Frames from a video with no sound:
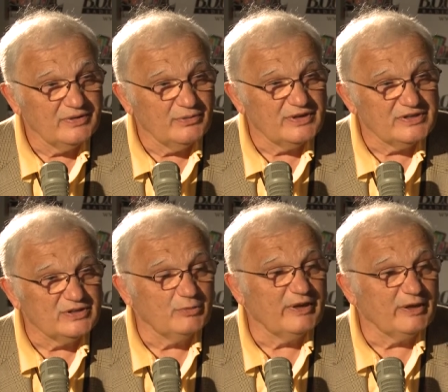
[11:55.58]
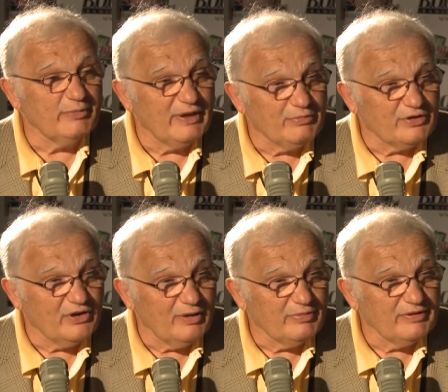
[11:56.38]
we still make a paper
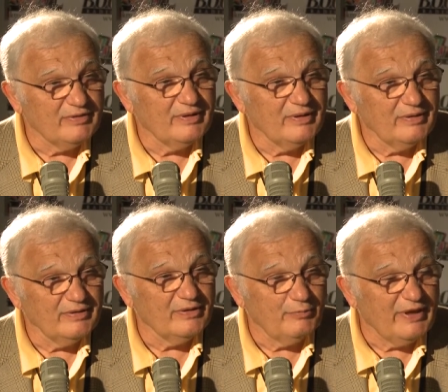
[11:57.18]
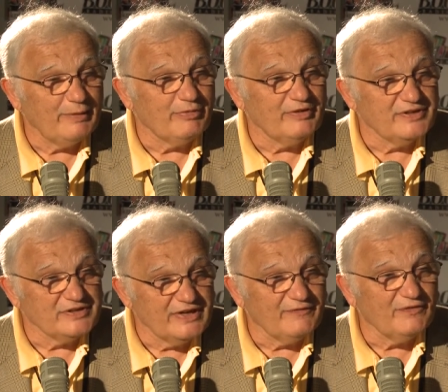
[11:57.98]
copy. You know, paper is
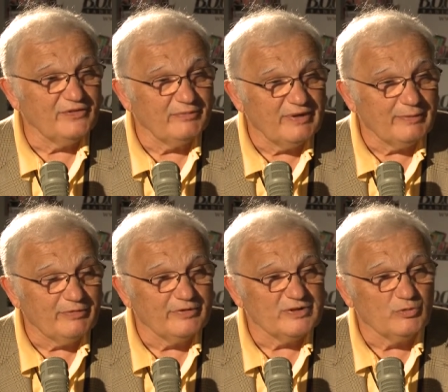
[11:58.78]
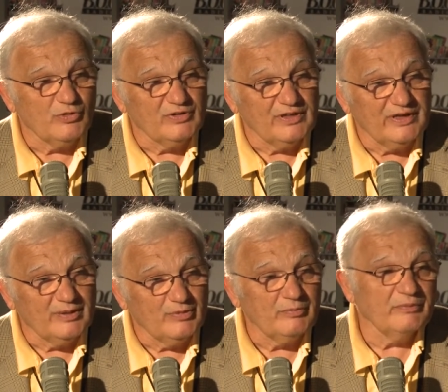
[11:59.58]
safer and paper is more
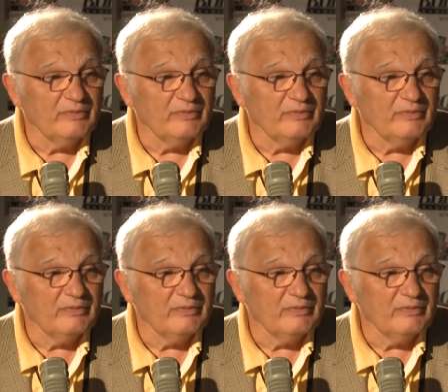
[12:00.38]
reliable.